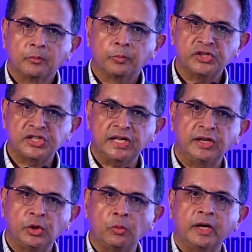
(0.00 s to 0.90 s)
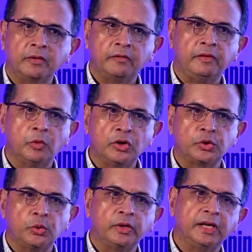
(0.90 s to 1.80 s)
position, whatever we want
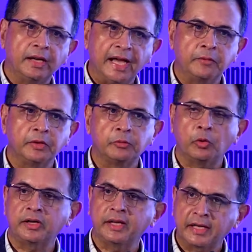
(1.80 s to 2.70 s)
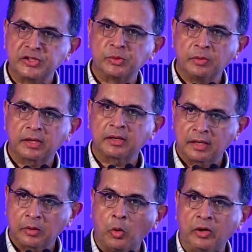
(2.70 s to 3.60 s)
to do in line with what the
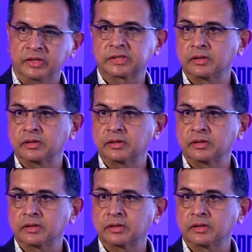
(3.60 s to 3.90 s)
consumer wants.